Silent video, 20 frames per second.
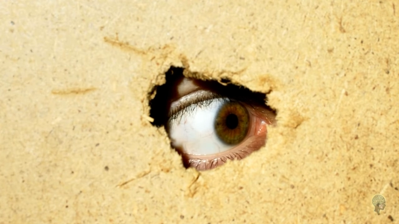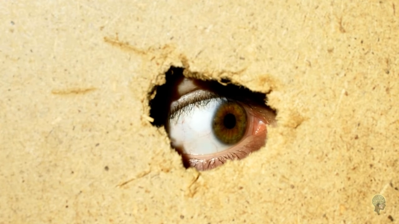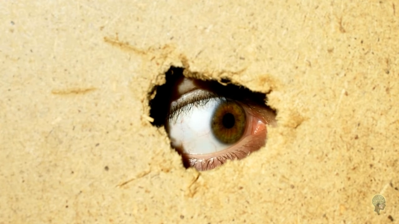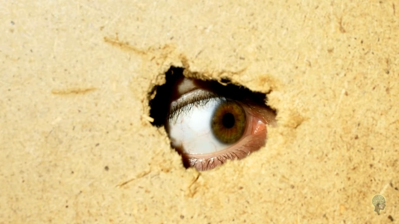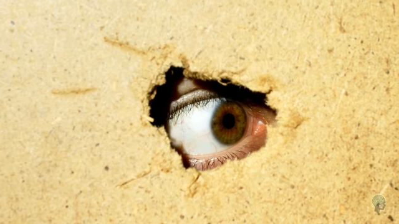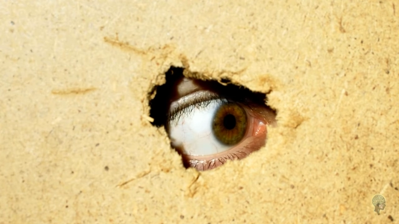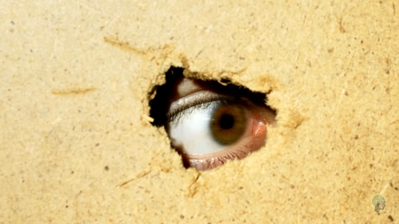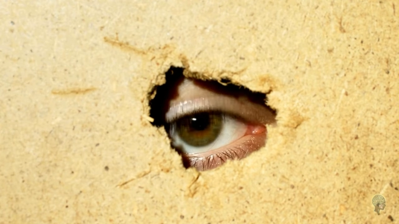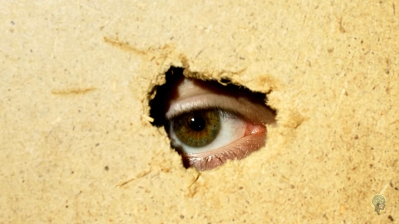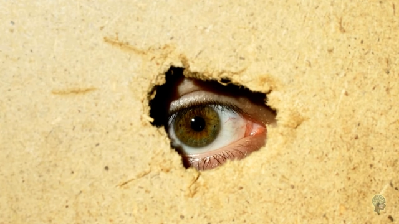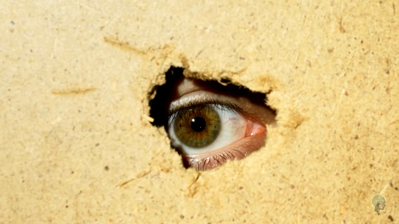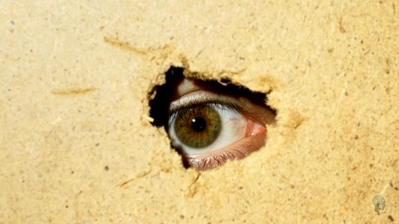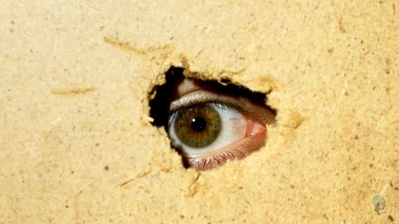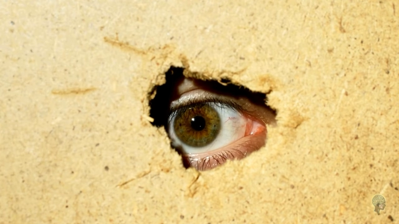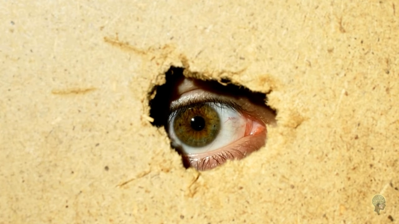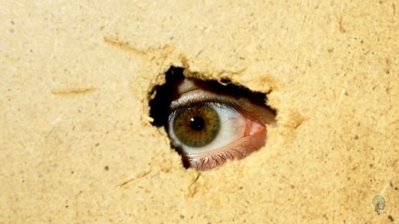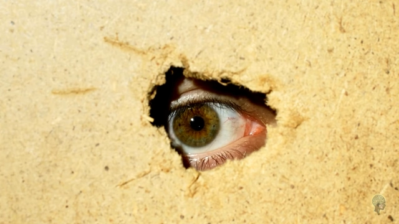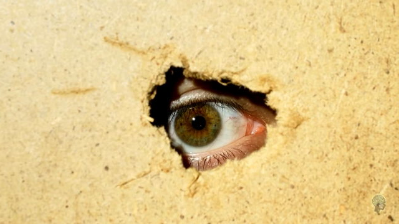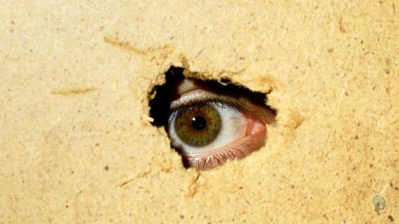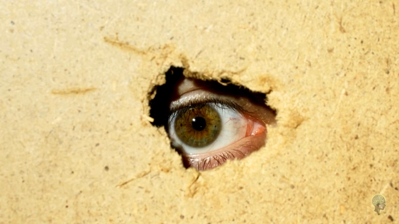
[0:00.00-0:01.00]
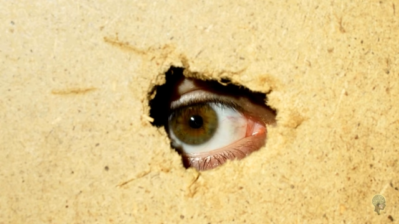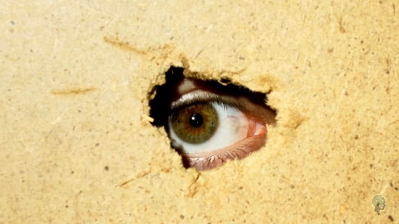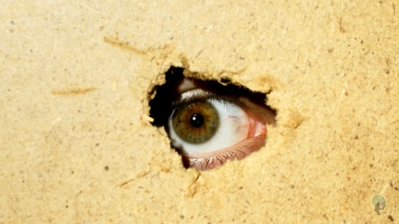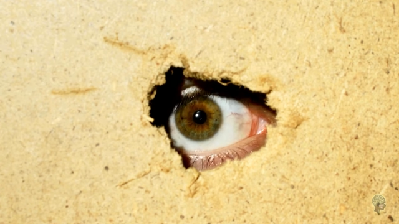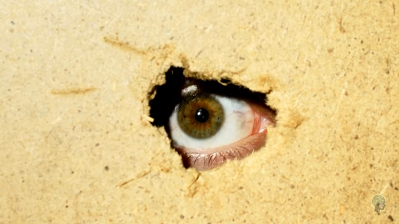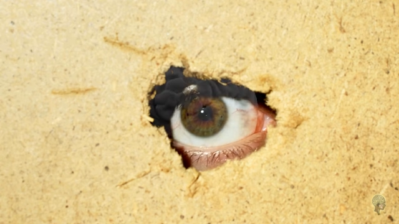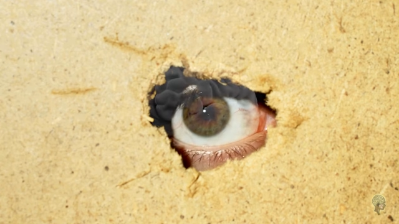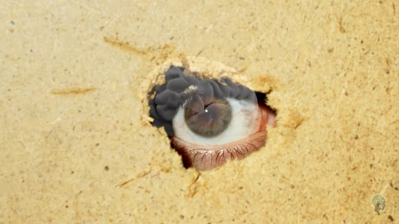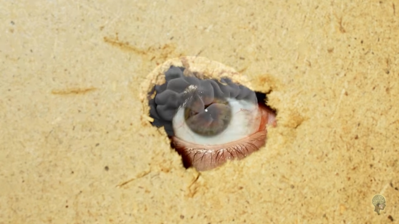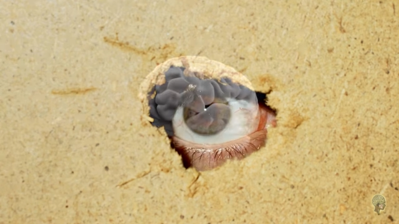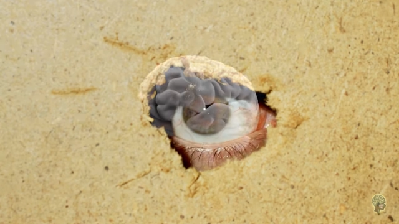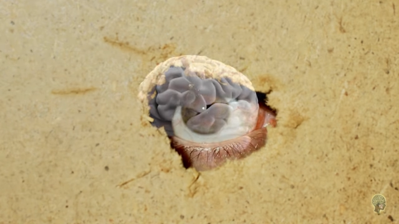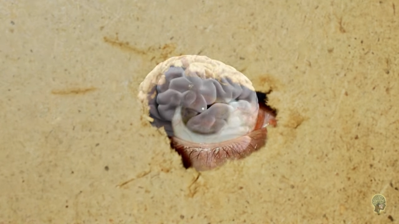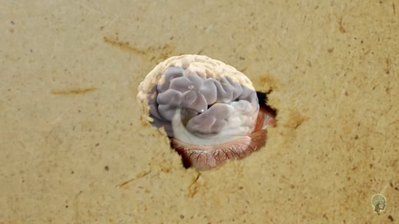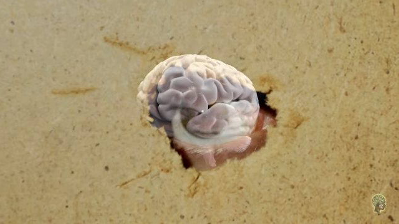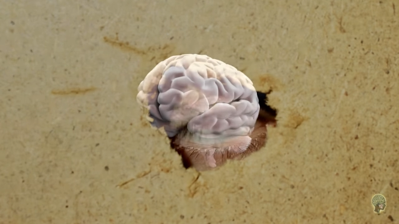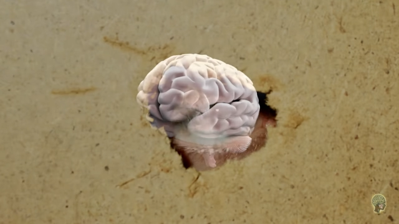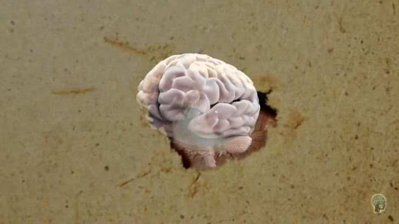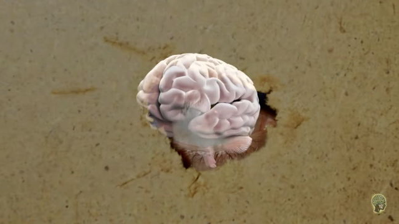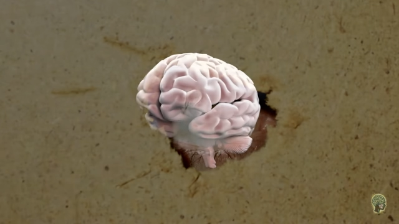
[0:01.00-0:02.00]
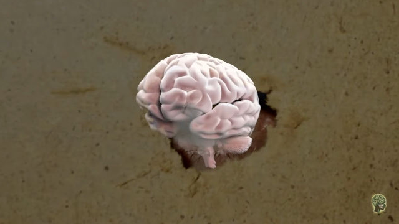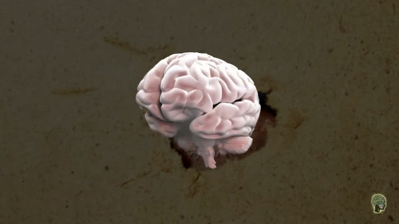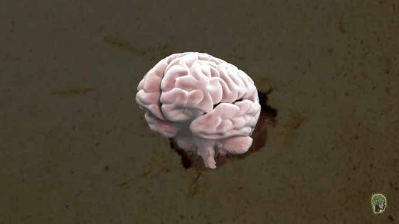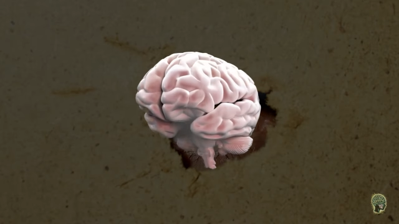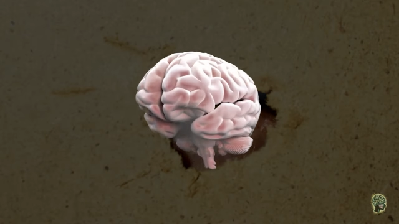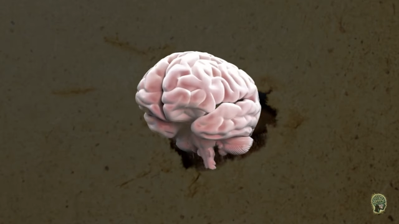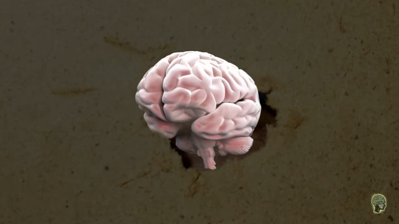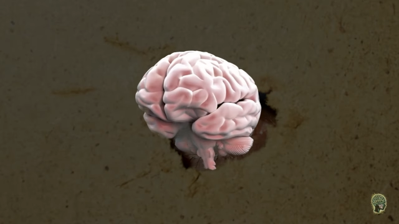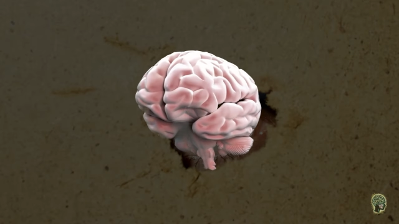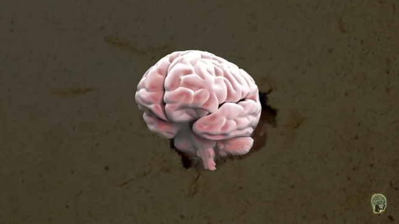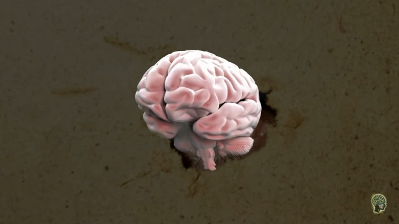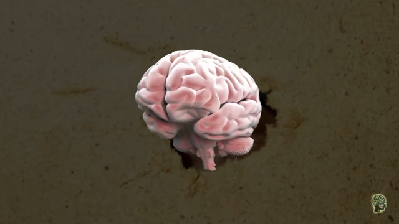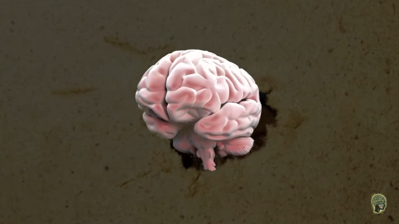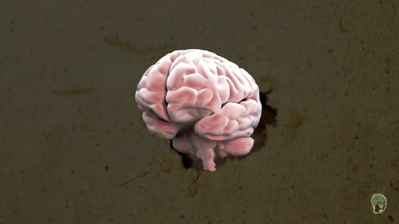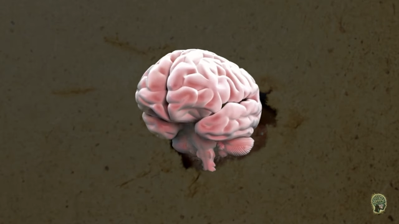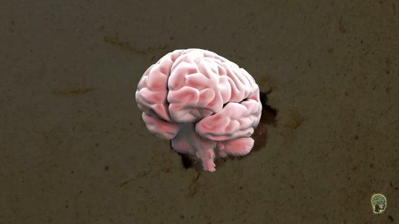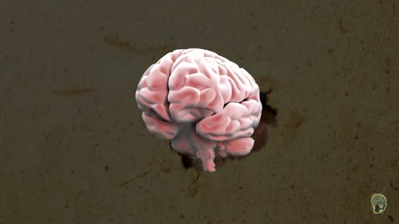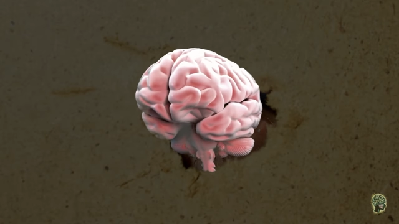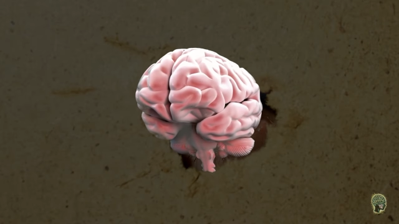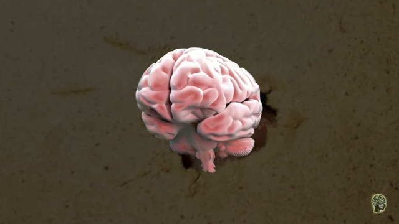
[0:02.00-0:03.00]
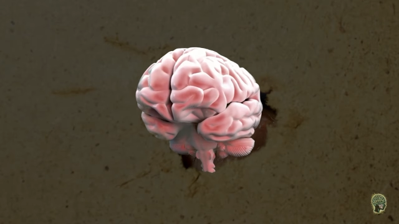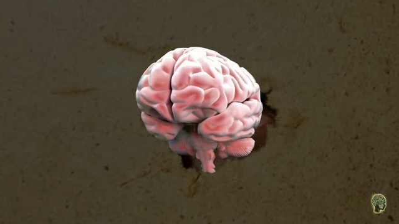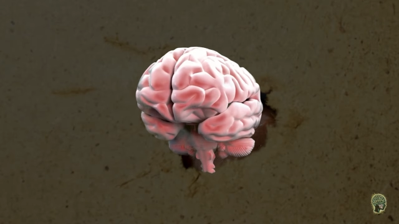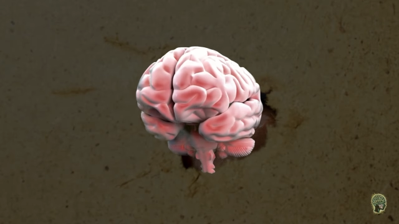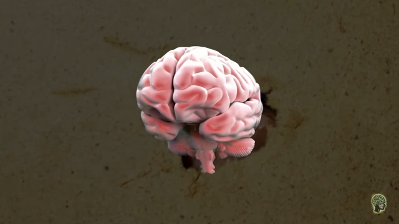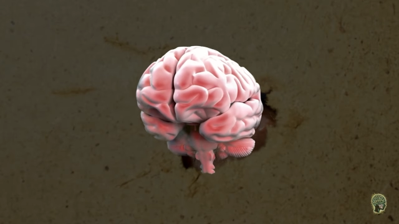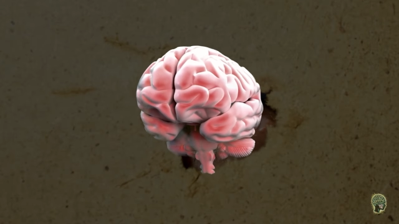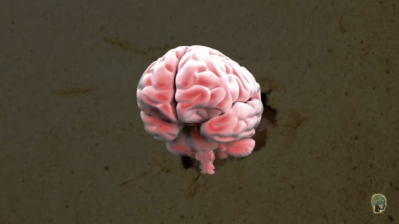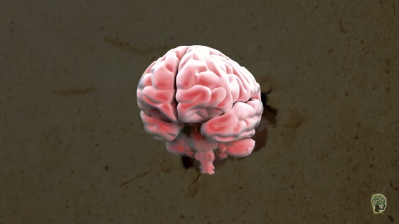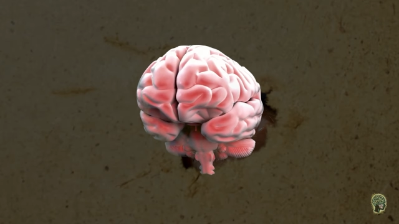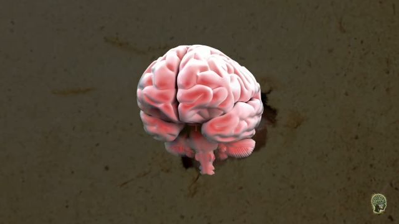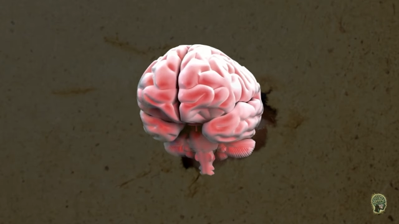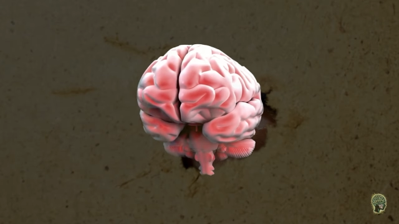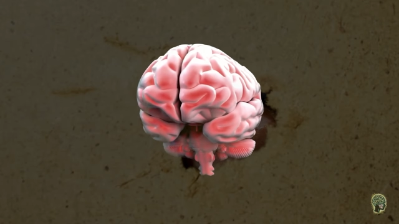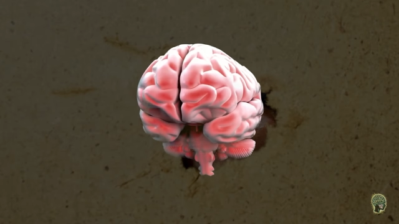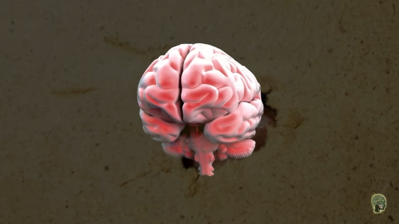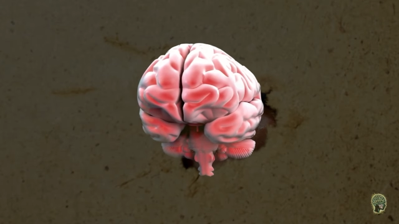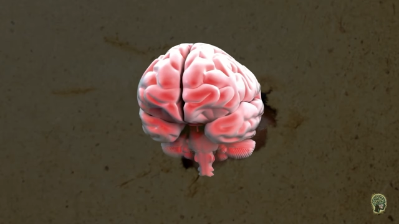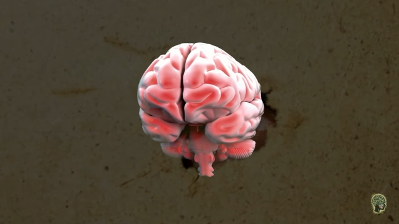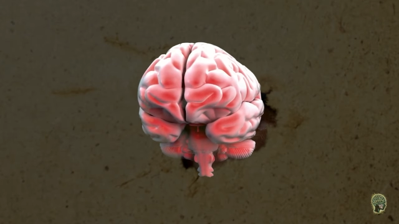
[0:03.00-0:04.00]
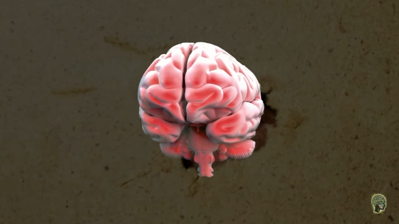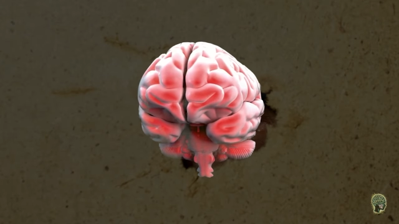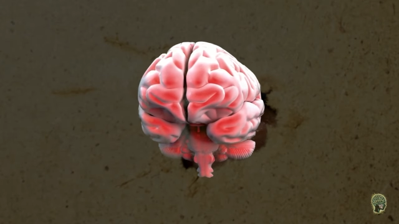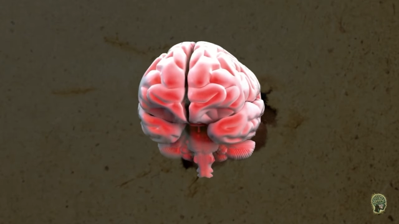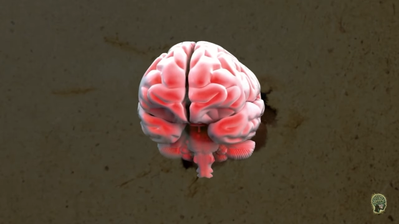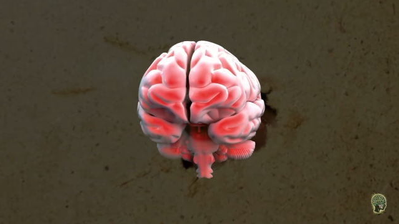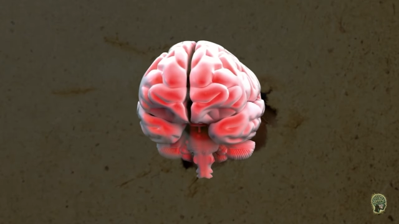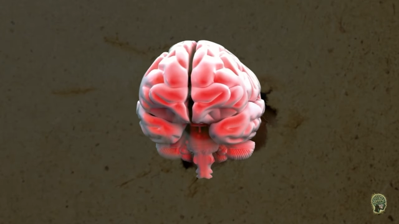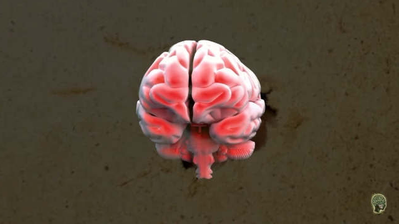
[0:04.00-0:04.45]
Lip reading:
Nobody's mouth can be seen.